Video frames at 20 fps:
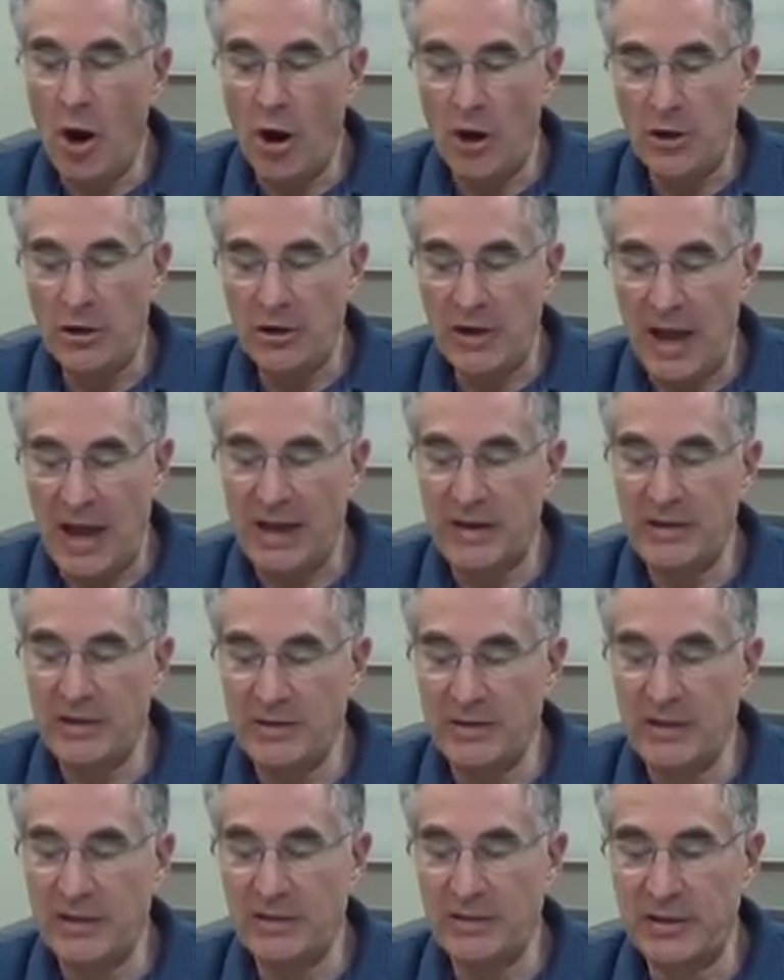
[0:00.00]
are not
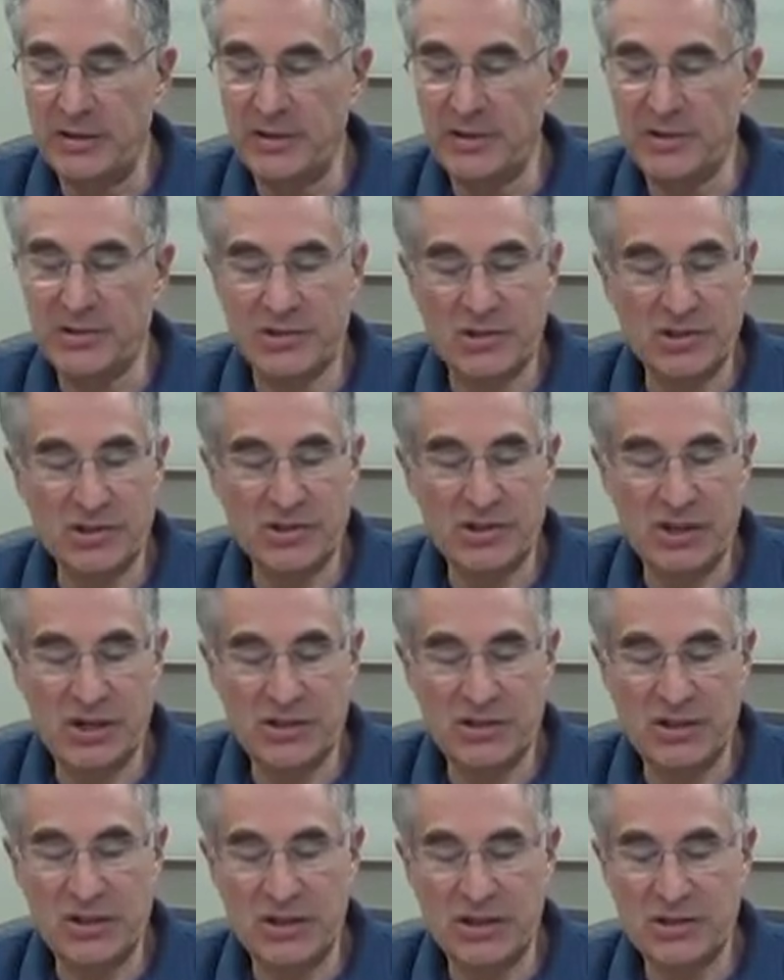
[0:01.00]
intended to
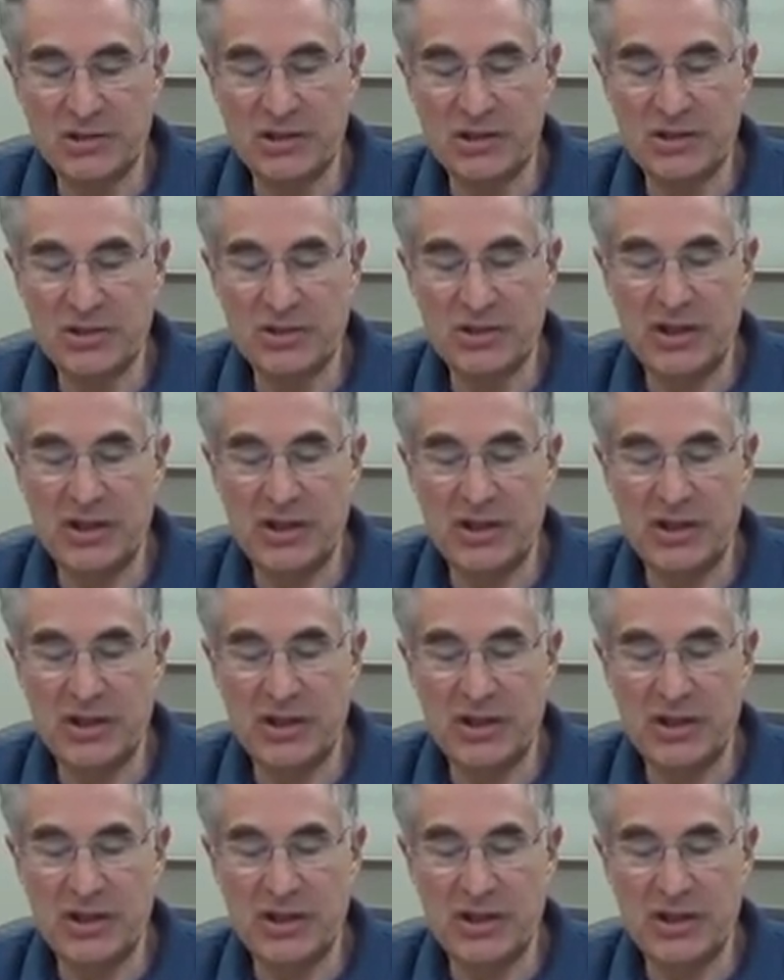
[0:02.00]
suggest any such